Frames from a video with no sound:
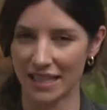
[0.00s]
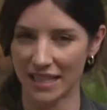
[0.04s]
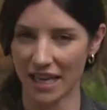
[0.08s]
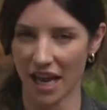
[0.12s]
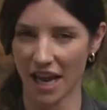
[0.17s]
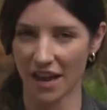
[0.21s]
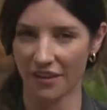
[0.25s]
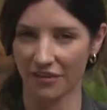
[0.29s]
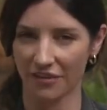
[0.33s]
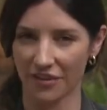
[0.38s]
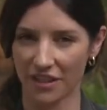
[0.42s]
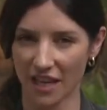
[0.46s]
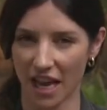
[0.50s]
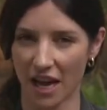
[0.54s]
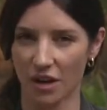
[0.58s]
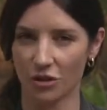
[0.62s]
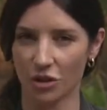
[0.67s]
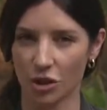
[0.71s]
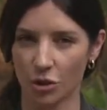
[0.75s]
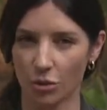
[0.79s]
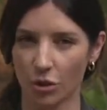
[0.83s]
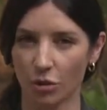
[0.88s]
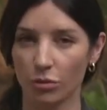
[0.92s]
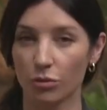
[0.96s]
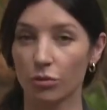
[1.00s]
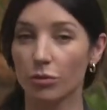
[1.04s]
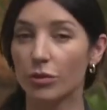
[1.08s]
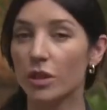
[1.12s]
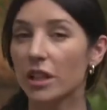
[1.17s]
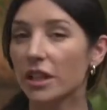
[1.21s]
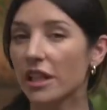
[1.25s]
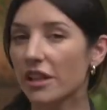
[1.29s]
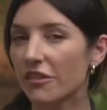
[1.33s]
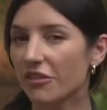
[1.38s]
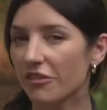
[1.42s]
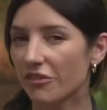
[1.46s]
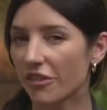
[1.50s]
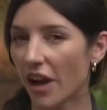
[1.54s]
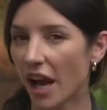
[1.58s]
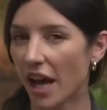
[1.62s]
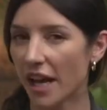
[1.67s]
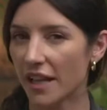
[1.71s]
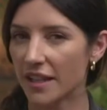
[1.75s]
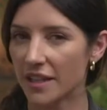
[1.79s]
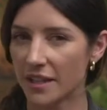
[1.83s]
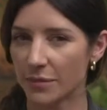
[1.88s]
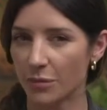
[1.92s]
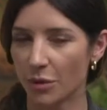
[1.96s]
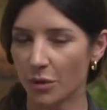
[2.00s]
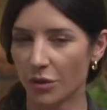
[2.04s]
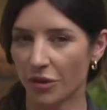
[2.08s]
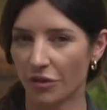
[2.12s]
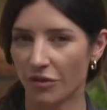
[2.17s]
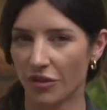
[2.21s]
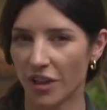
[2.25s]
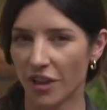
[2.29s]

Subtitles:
the knife down to a really fine smooth